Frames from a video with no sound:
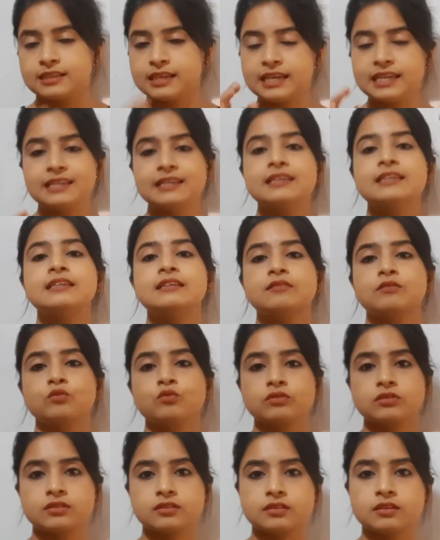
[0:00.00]
indeed it
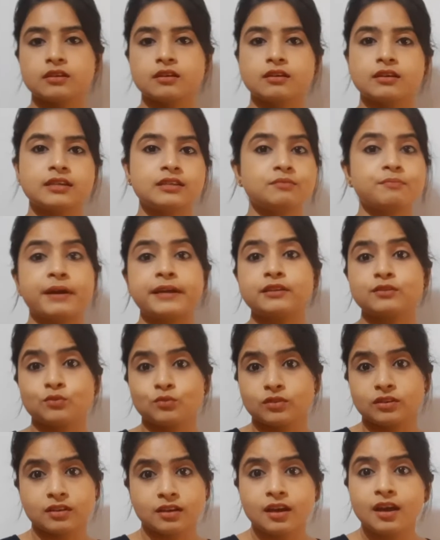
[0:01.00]
looks, uh, it might
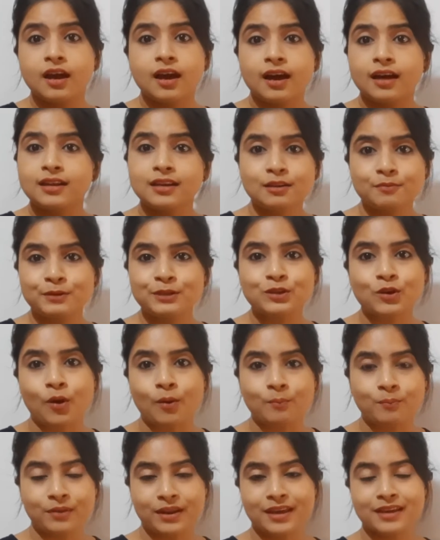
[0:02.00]
look a little bit
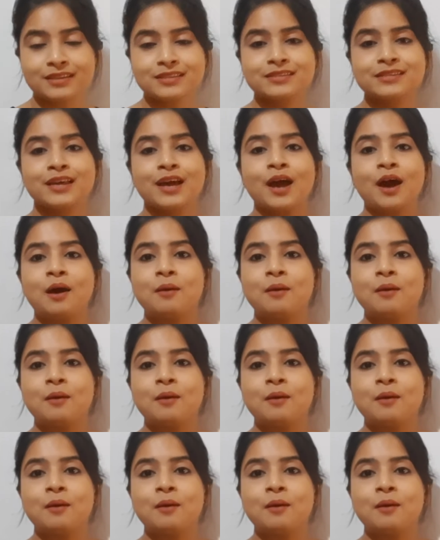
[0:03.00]
complex,